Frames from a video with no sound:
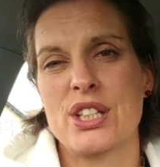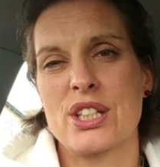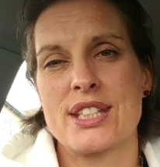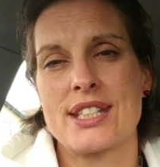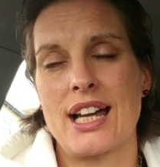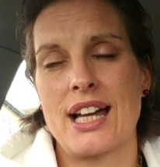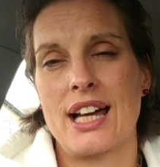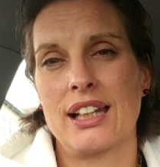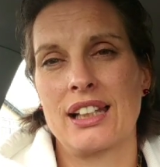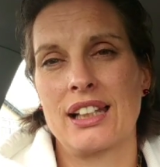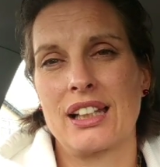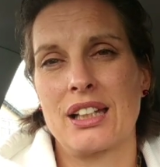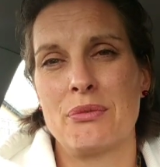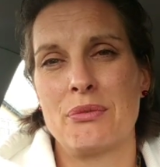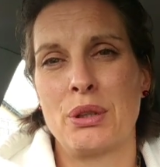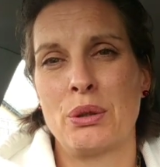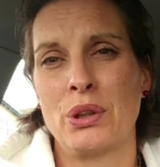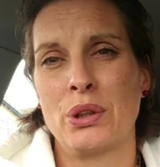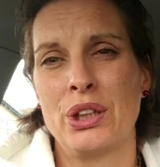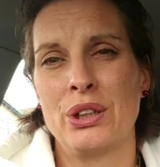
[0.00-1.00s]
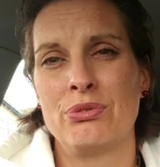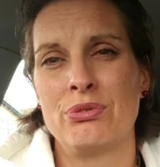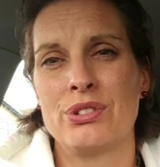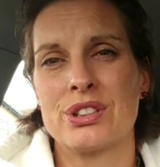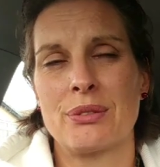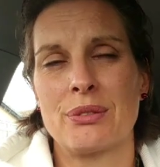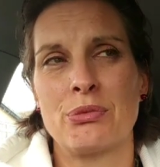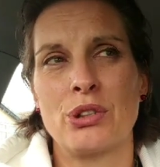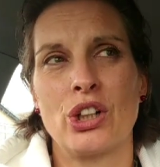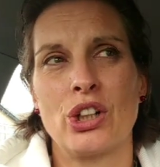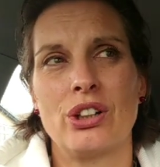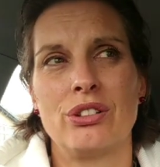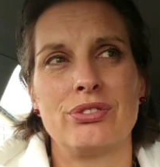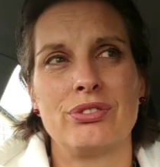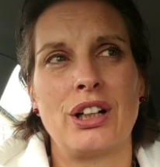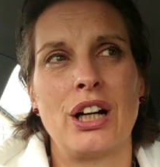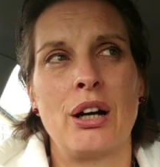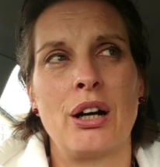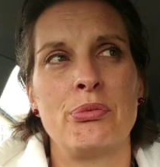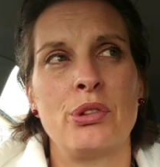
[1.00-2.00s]
sat licking my wounds.
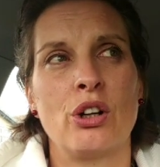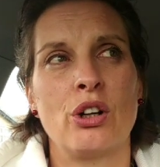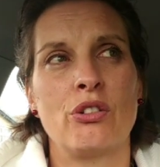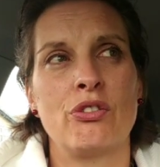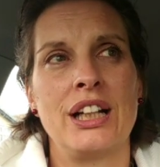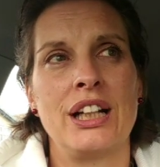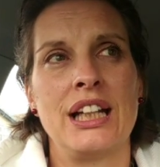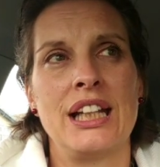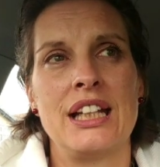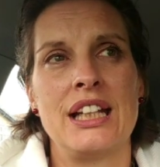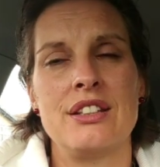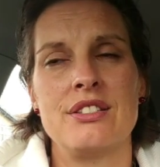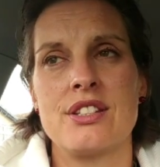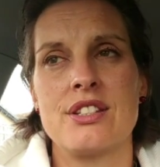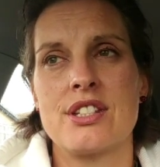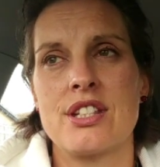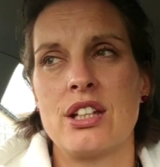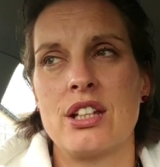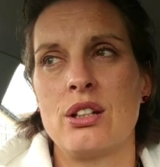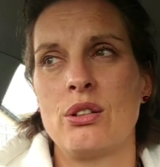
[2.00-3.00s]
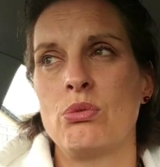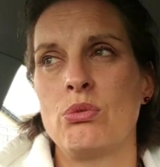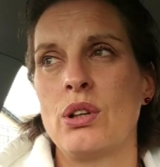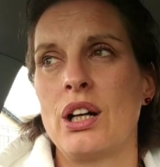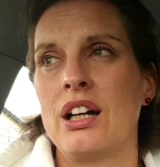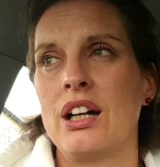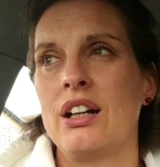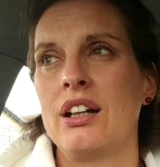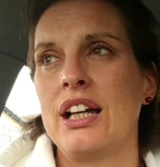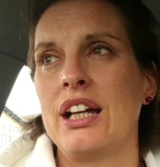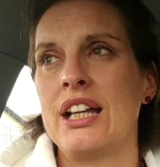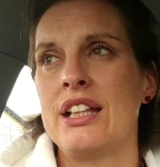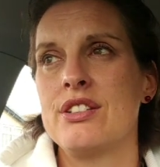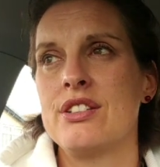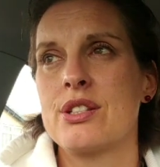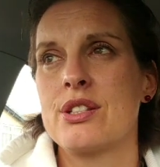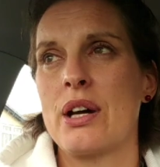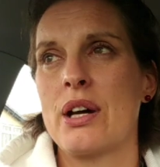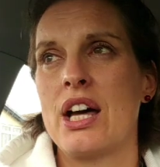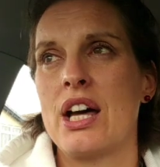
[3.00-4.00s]
I'm not really into it
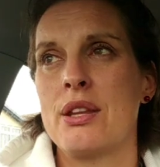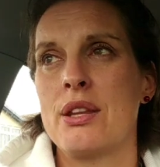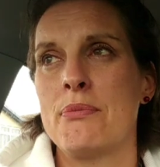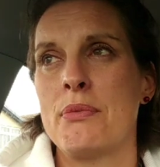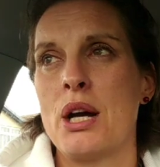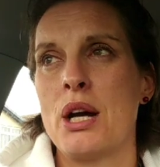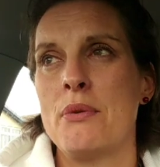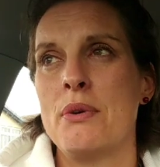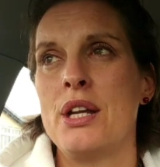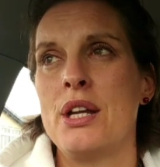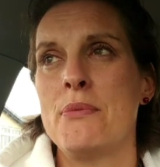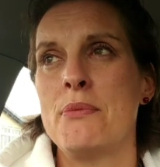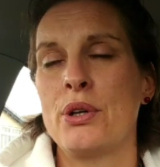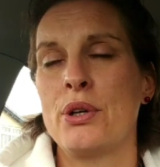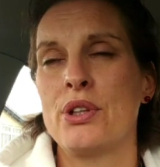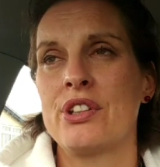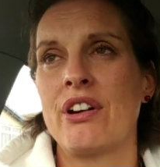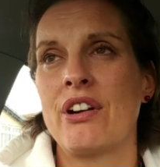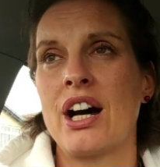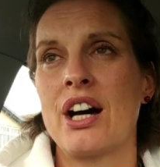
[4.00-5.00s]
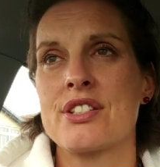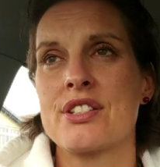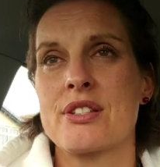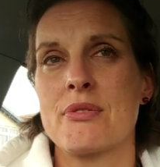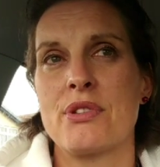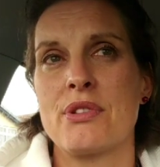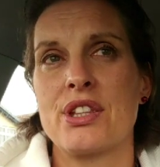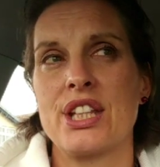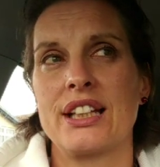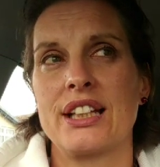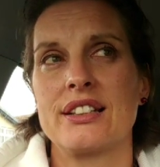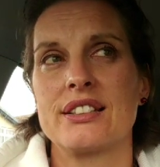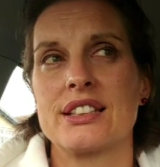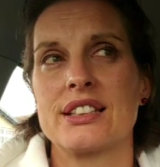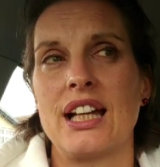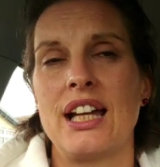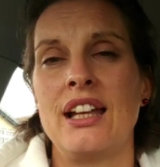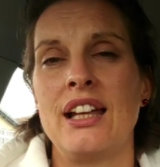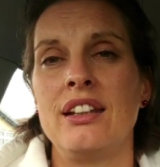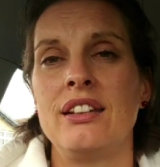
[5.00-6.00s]
at the moment, but there are some things
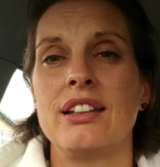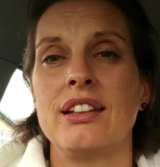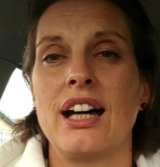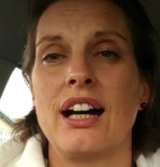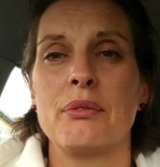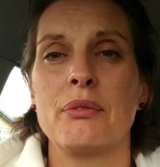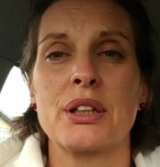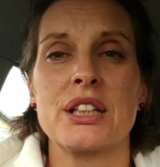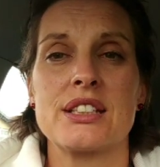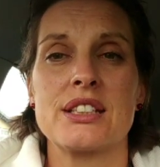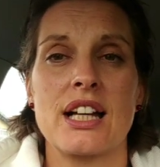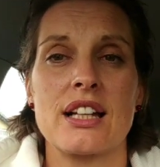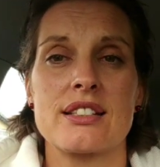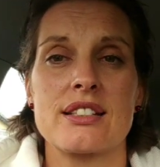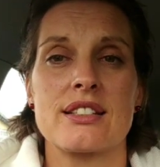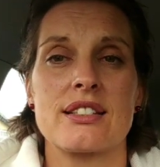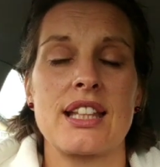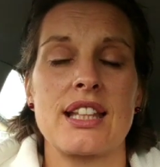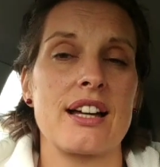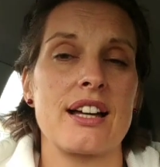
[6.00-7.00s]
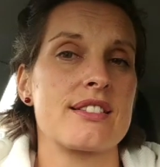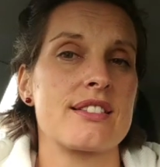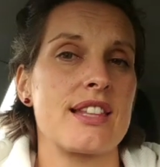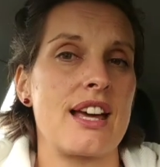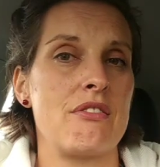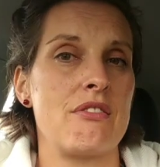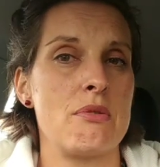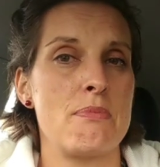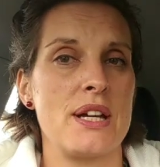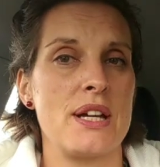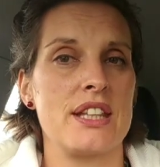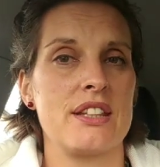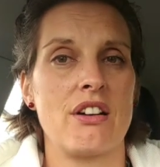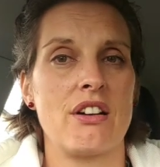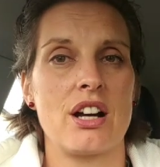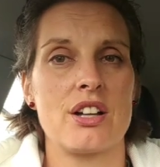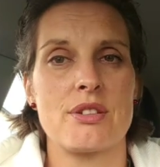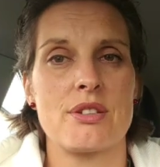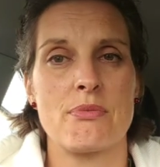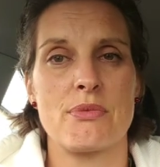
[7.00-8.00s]
in that, because that's therapy. There
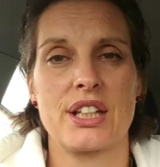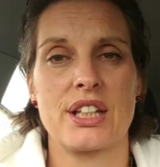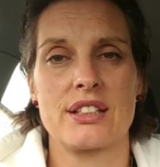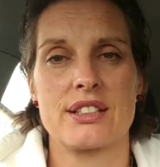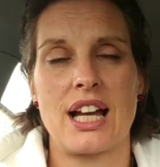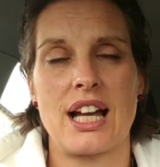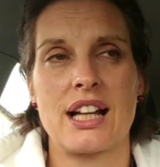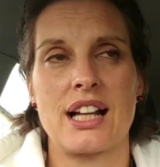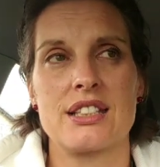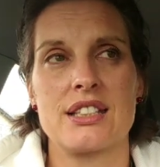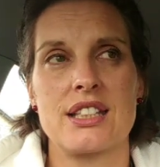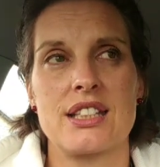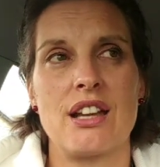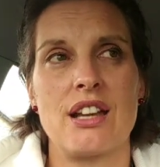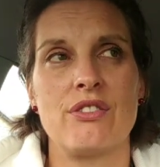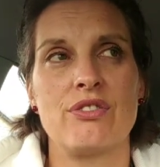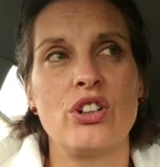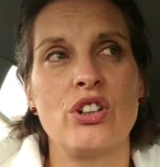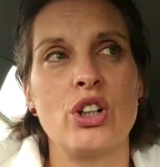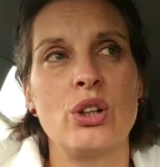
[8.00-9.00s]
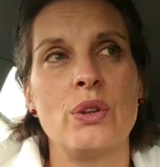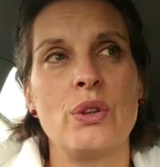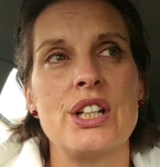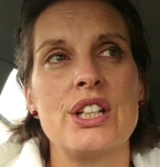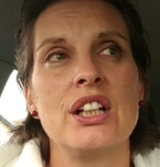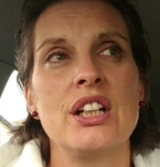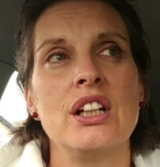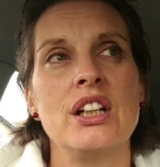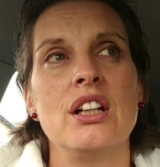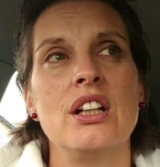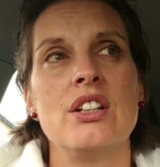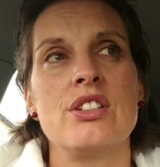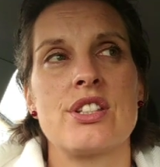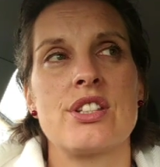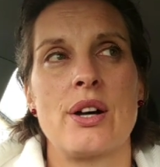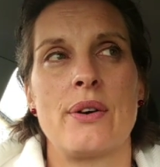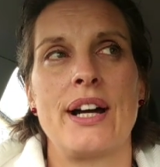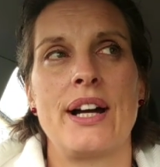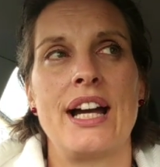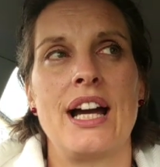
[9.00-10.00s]
are some things that I can take forward.
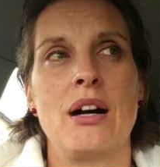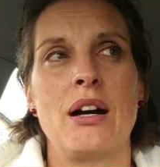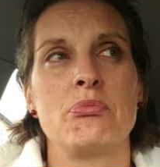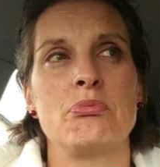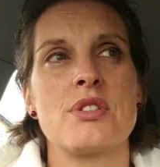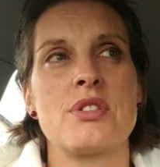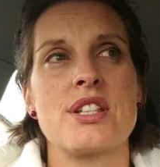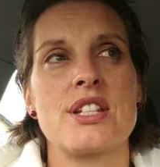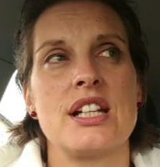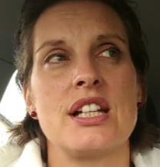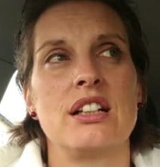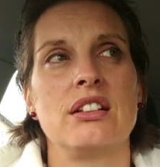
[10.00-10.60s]
So I'm